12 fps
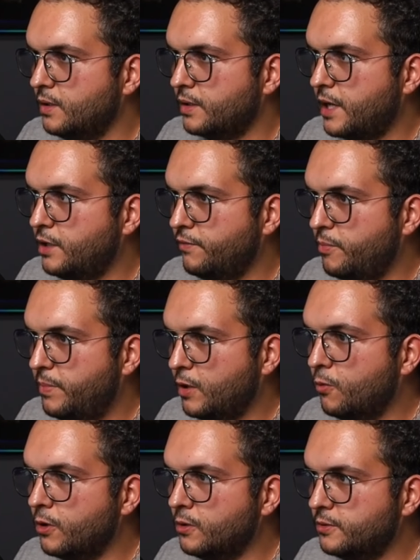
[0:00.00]
kind of a big
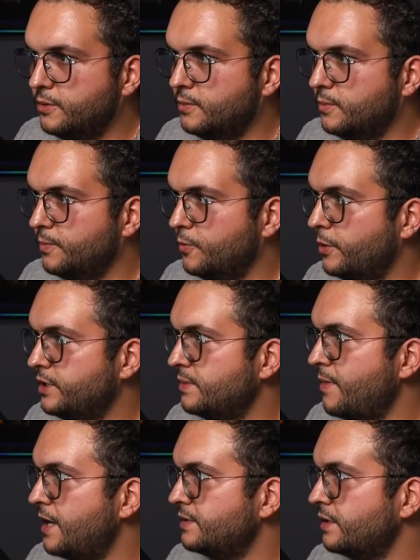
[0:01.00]
world with
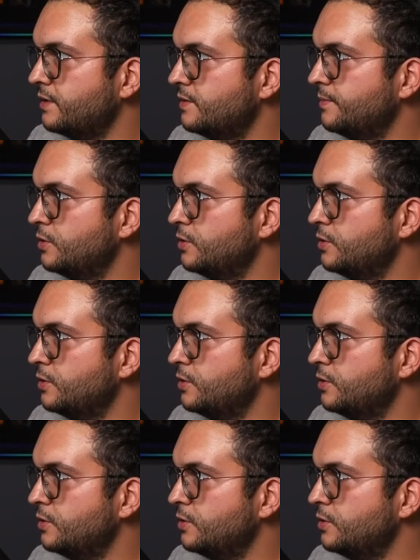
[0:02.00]
some assets.